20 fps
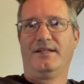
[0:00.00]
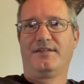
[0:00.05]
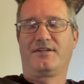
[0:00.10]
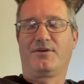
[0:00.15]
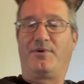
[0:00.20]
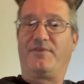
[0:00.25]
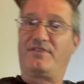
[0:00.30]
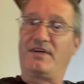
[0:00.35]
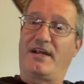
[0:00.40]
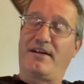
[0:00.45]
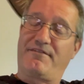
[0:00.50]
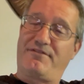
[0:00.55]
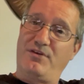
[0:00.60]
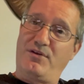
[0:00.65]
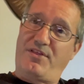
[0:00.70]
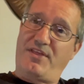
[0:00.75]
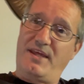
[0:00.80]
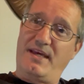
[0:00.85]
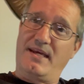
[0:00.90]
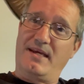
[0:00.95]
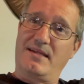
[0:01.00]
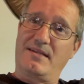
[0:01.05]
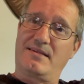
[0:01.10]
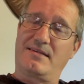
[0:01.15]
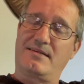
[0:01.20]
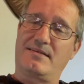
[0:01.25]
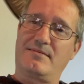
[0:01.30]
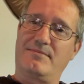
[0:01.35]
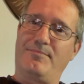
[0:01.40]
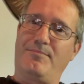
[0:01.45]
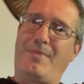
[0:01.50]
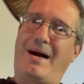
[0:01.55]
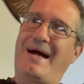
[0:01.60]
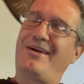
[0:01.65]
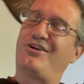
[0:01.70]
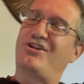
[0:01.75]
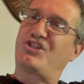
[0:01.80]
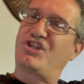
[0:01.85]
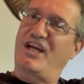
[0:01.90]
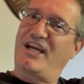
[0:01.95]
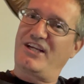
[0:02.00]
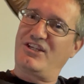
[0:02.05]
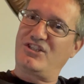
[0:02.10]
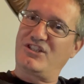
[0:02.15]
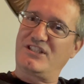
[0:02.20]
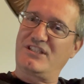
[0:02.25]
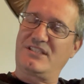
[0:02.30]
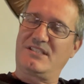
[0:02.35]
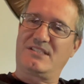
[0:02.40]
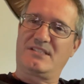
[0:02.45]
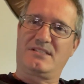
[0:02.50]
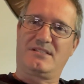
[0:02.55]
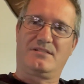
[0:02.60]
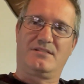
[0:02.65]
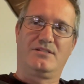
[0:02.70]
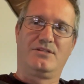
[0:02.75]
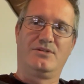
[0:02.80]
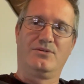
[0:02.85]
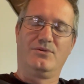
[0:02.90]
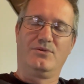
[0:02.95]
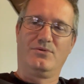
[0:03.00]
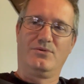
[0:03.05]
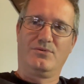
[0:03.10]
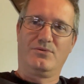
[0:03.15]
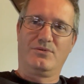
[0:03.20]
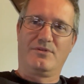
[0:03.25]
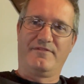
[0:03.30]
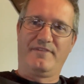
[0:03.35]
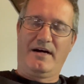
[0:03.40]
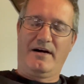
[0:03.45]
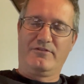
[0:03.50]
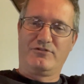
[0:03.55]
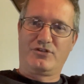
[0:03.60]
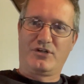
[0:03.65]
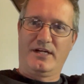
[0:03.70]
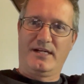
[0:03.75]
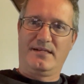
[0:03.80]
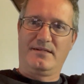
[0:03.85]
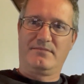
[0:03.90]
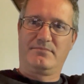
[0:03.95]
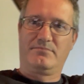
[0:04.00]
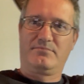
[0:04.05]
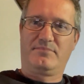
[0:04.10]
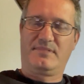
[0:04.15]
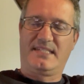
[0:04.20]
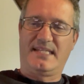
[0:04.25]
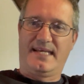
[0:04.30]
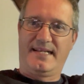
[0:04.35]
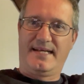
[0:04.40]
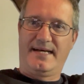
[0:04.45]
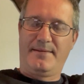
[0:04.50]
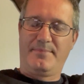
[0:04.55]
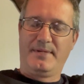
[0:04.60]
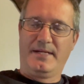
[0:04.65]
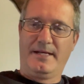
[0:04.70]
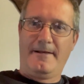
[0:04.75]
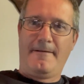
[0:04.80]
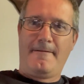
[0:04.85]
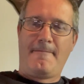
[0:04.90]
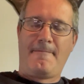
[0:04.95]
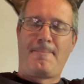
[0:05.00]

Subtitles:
So we've done a few things, minor changes to the valve train setup